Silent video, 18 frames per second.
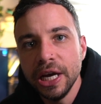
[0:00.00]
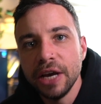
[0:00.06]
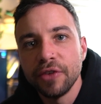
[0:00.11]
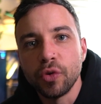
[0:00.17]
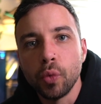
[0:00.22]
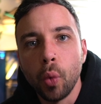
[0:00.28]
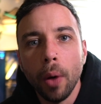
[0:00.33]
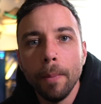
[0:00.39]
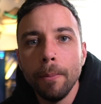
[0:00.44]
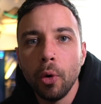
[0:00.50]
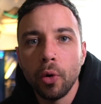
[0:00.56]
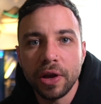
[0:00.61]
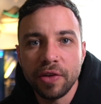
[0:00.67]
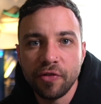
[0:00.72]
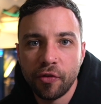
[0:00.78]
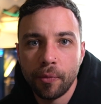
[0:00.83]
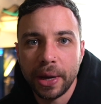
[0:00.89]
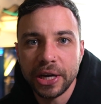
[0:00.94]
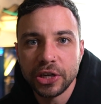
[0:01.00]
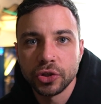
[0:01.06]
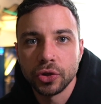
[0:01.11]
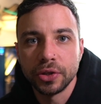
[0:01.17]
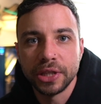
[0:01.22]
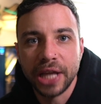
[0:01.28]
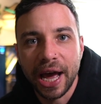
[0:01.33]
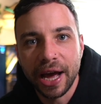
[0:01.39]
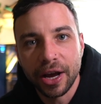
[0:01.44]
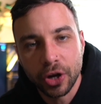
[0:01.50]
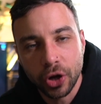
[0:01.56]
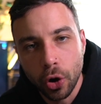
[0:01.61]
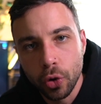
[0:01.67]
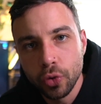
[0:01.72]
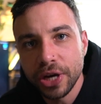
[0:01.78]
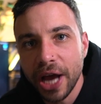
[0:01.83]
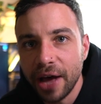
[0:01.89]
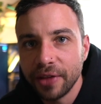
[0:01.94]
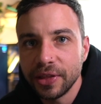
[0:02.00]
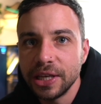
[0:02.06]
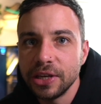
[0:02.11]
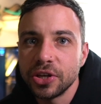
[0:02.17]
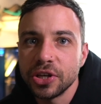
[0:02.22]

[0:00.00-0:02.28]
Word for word: If you want more information on that, go down in the